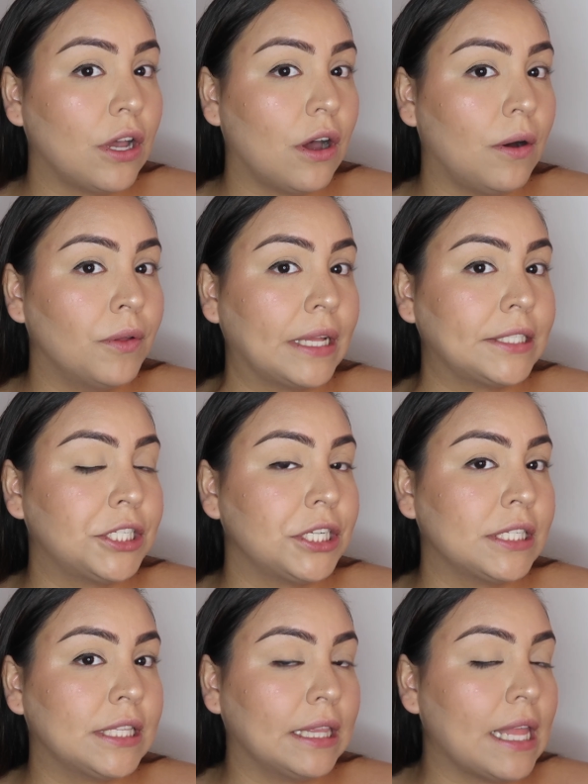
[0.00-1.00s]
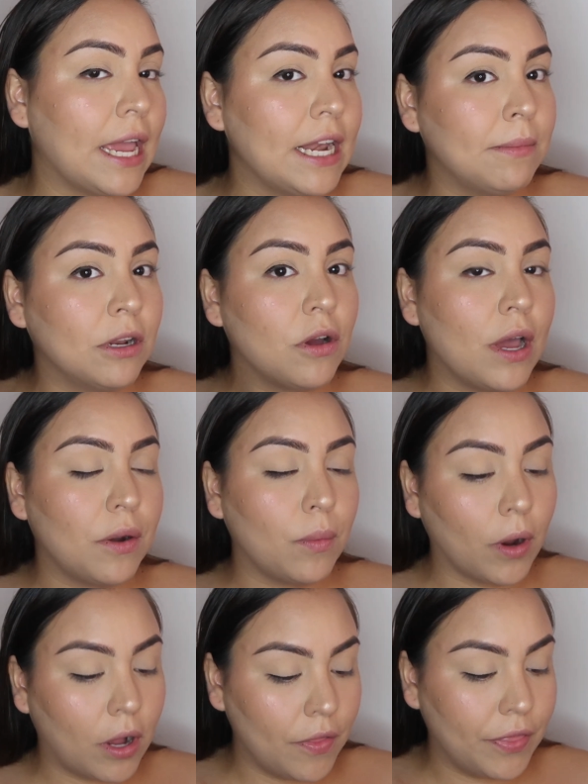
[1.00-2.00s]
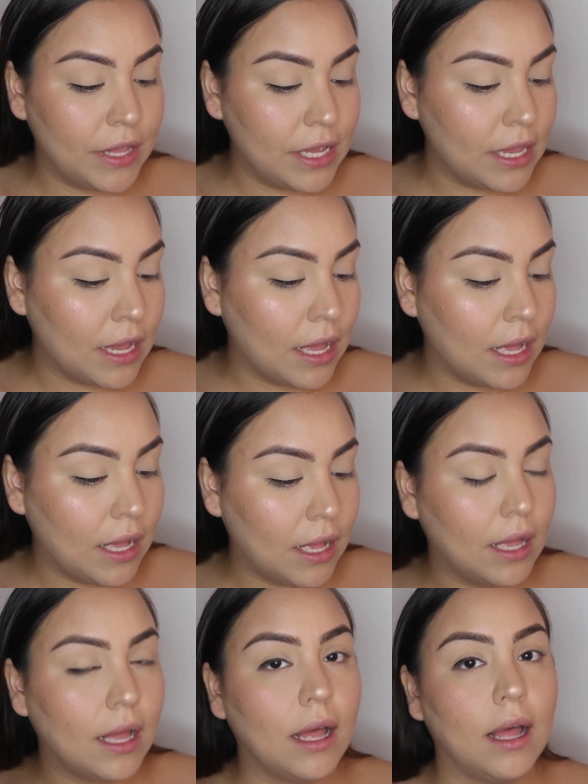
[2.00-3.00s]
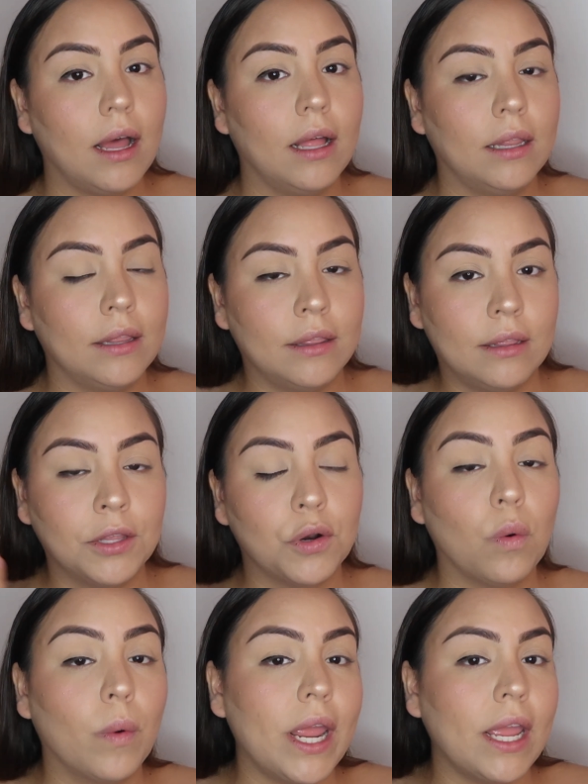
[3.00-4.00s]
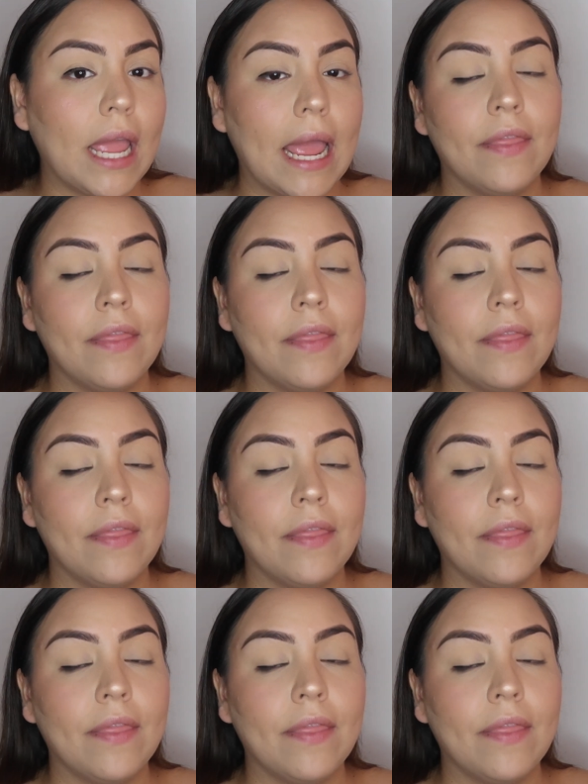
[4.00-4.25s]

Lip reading: So that's just the line. I'm gonna go ahead and work on the little wing.